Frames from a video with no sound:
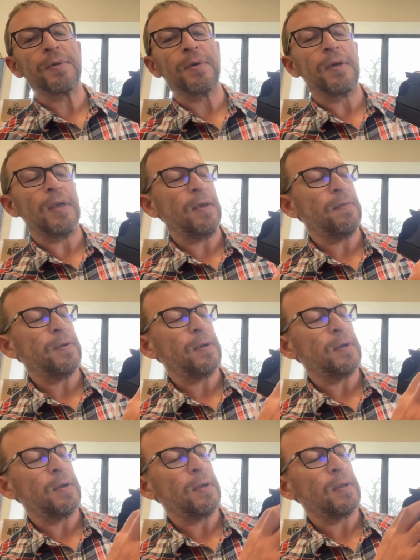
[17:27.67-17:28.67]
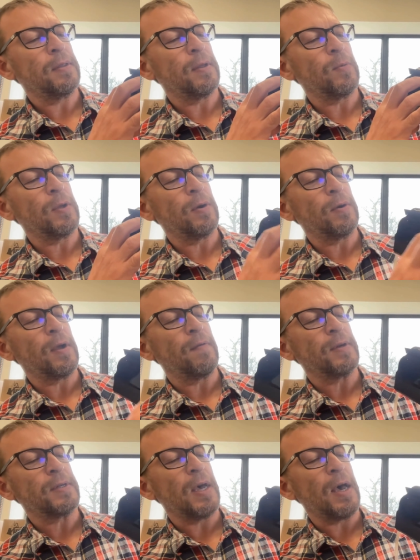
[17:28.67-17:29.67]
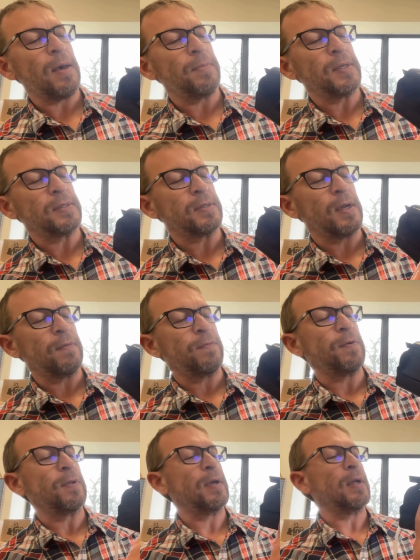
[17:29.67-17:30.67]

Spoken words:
are even, that we don't have a tab that's not fully